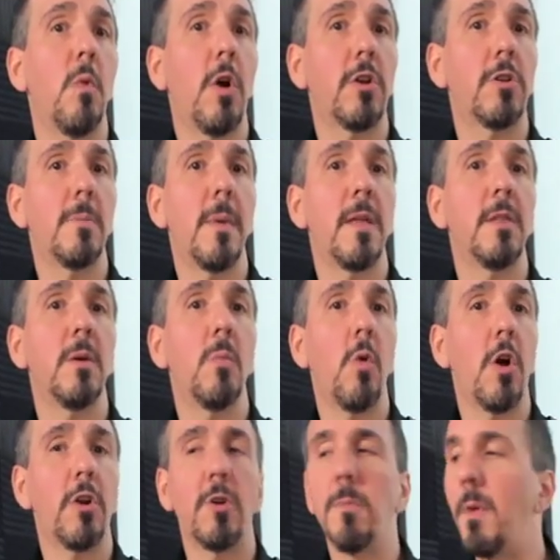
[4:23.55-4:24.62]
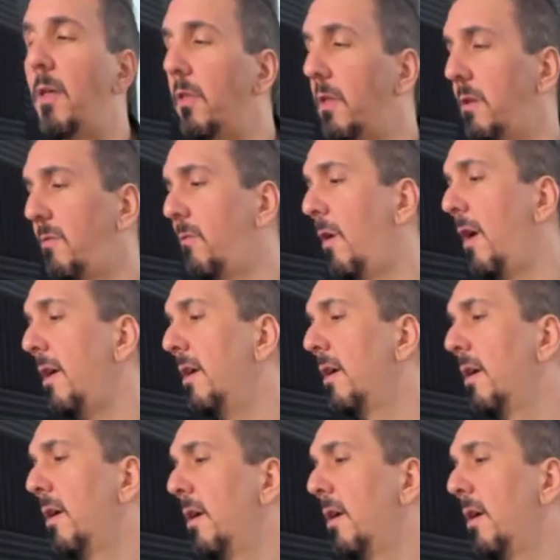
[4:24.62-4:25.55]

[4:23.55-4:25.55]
watermelon, watermelon, right?